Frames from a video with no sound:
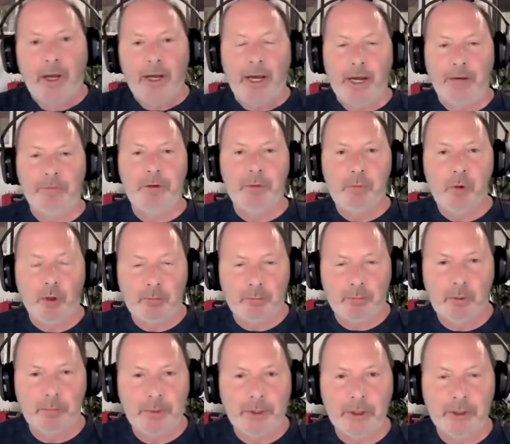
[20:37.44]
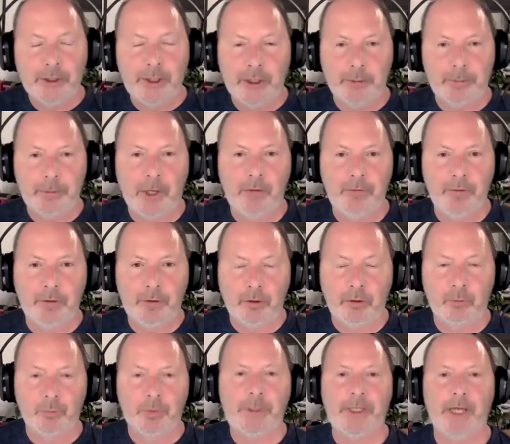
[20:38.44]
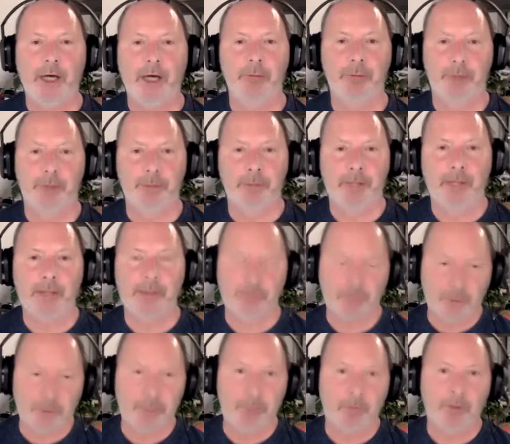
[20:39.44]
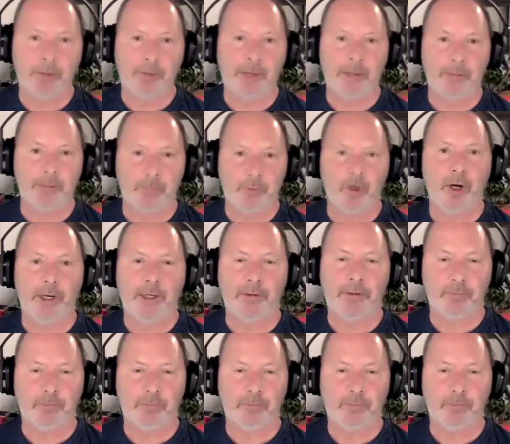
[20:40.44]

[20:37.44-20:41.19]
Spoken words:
having more mobility in the pelvic girdle really helped them. And that's really where that product